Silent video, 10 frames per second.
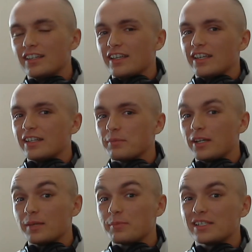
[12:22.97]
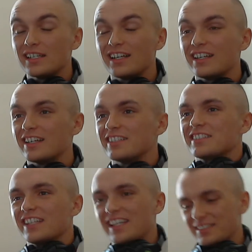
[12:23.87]
and my MTI had to
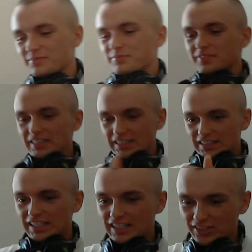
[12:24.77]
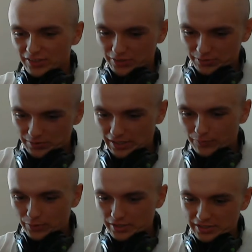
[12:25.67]
take them, and he had to look through
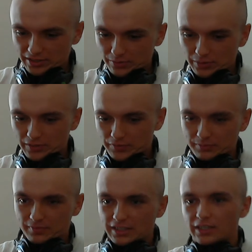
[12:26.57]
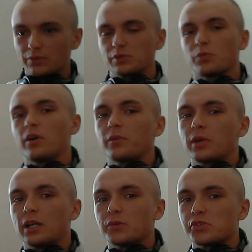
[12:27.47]
every single one of them. And there was one
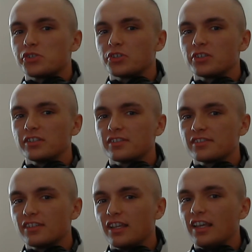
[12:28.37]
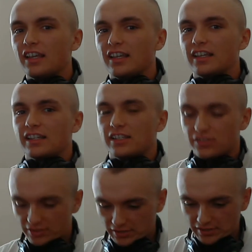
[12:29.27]
where I was shirtless, and he
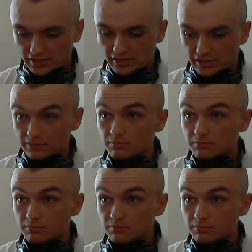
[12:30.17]
took this and he's like,